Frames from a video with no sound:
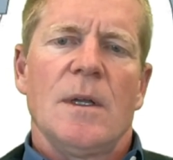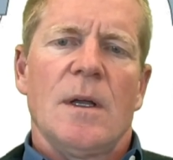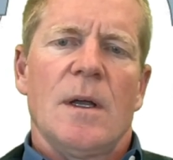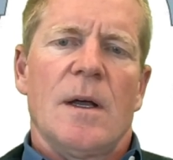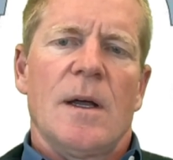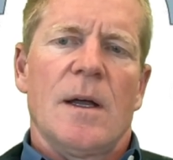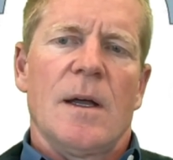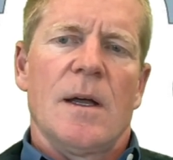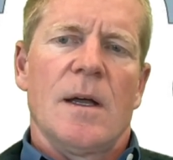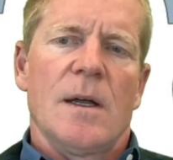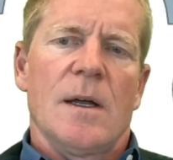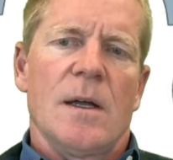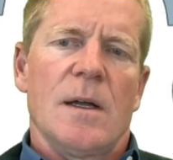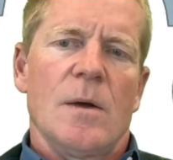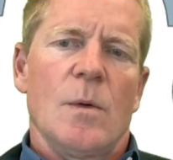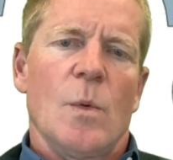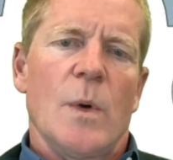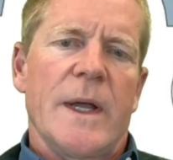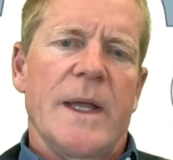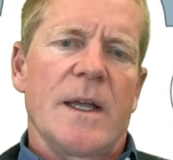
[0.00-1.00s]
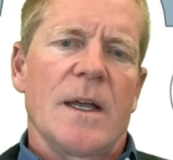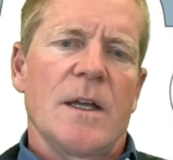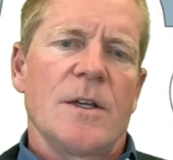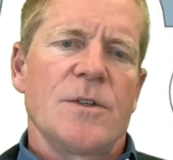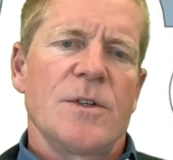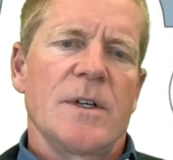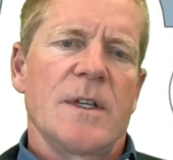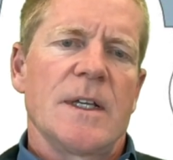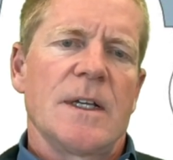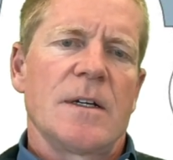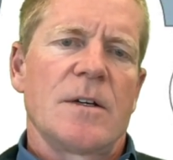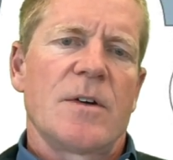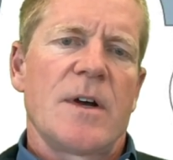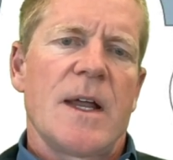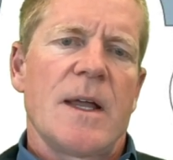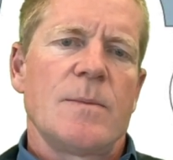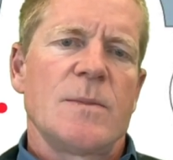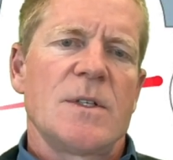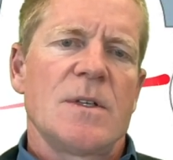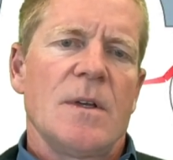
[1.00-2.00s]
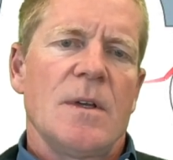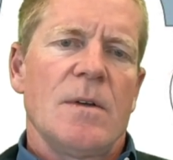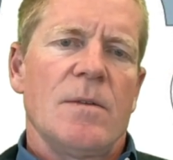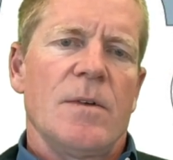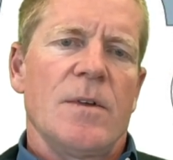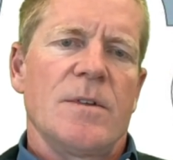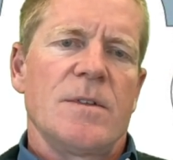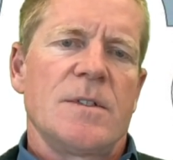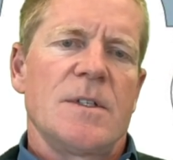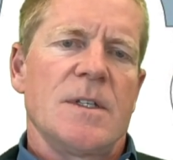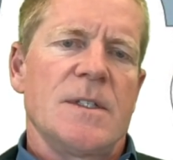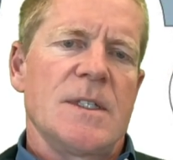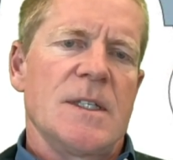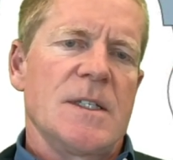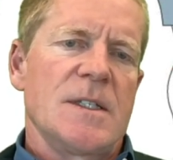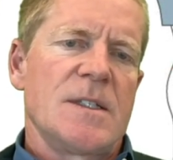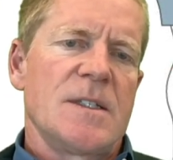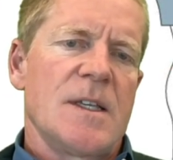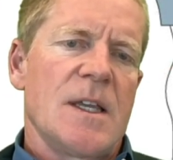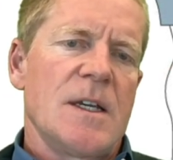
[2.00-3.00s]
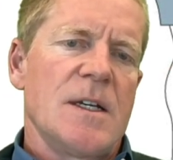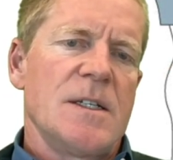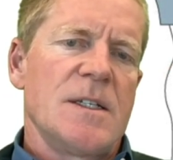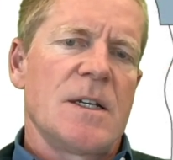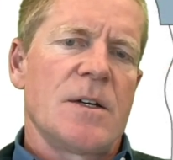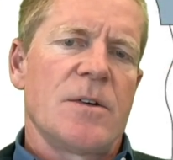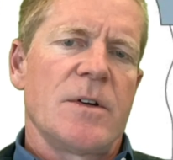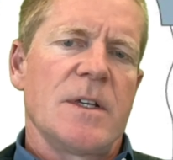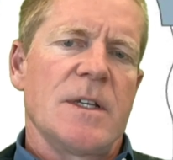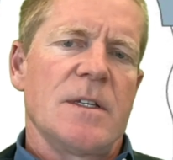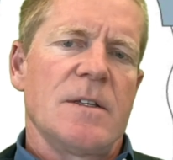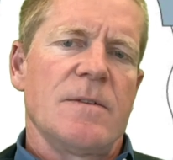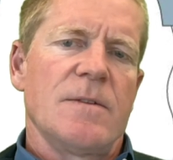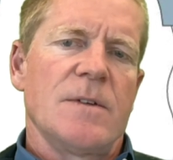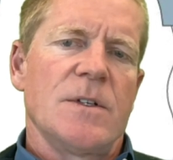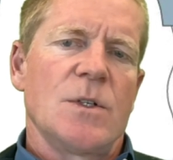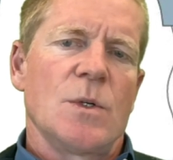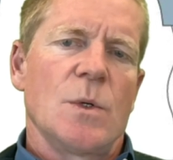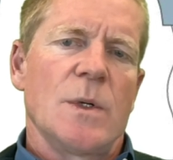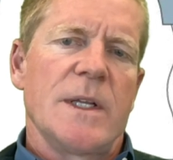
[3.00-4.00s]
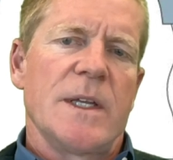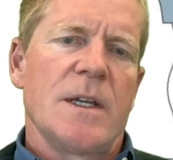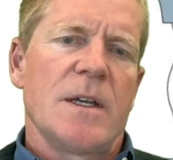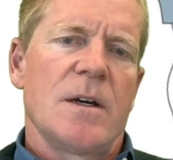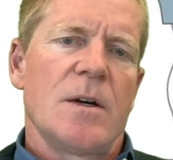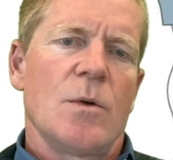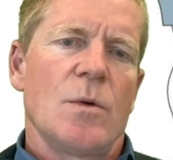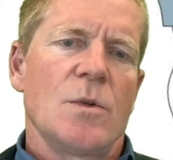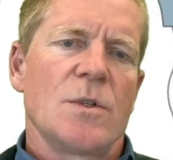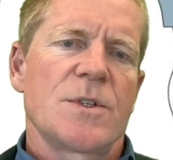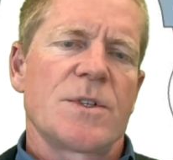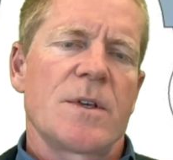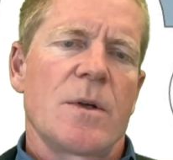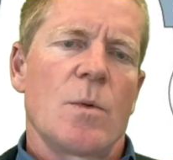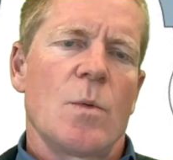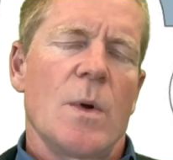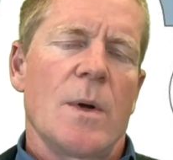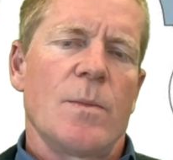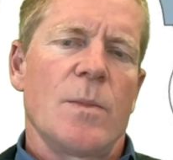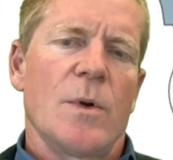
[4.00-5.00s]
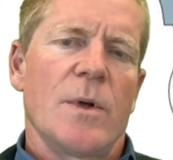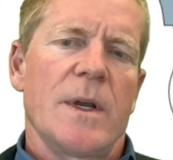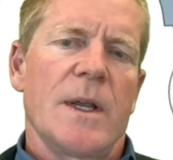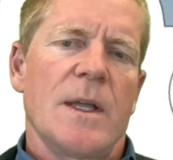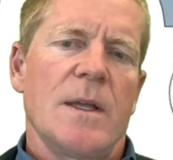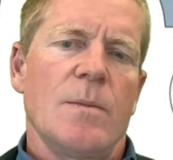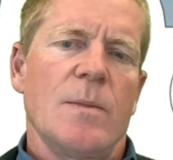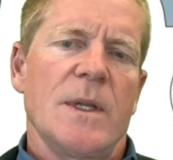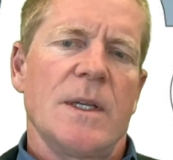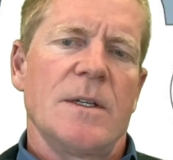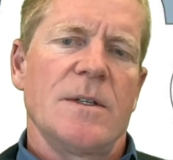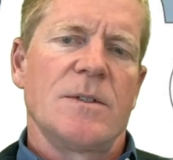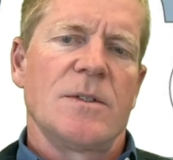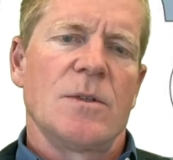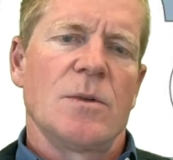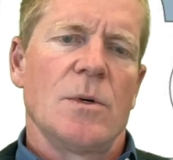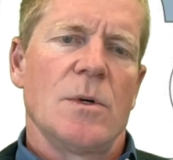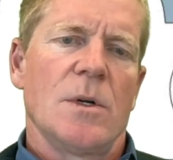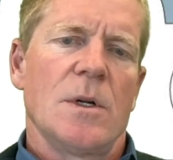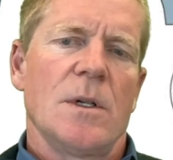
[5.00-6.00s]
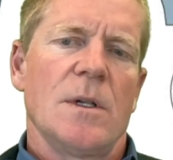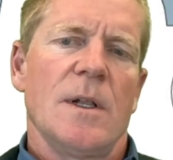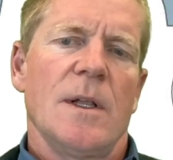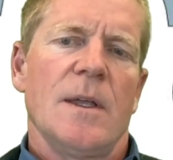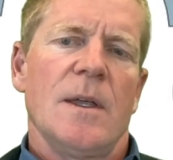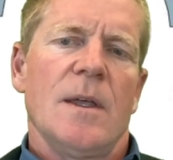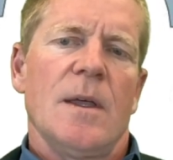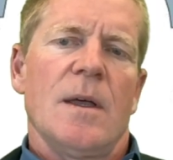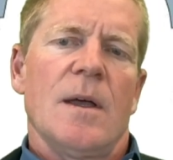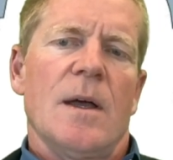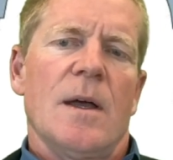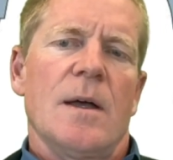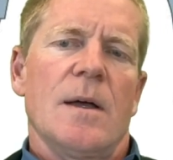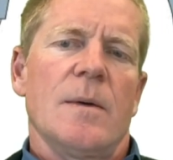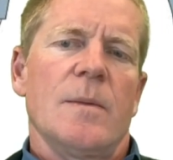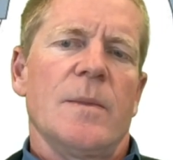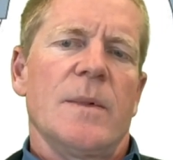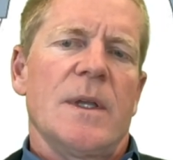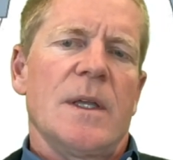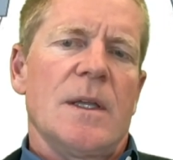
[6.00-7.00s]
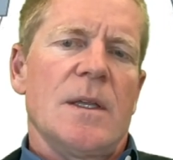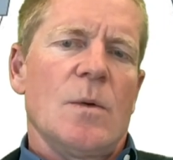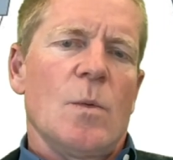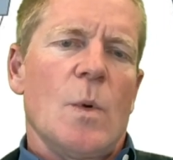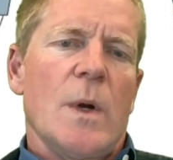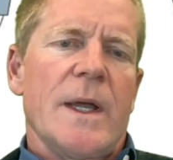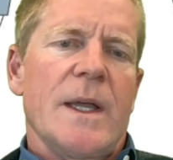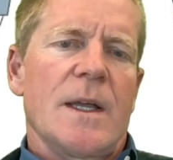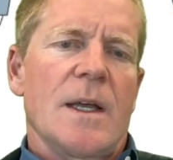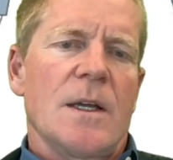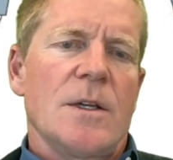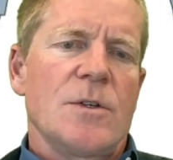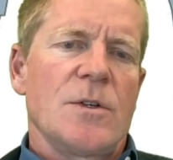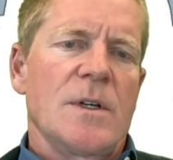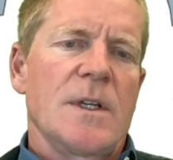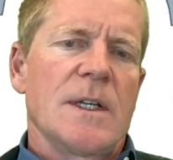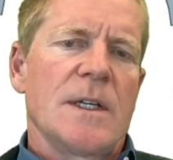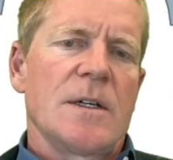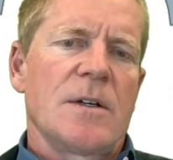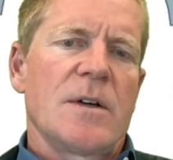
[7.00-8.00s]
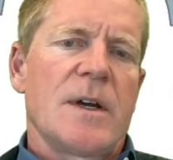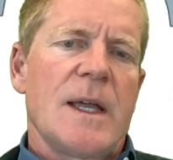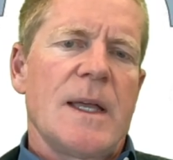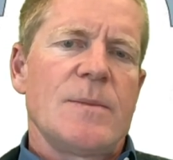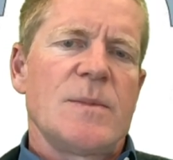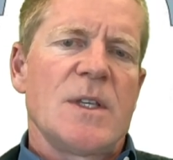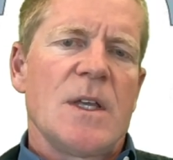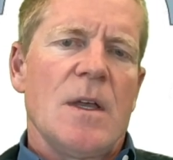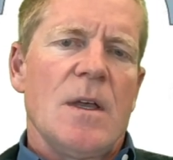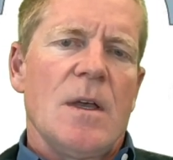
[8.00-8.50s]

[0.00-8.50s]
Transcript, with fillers: uh, weighing 100 kilograms versus the sedentary individual here, also 1.8 meters tall um, and weighing 100 kilograms.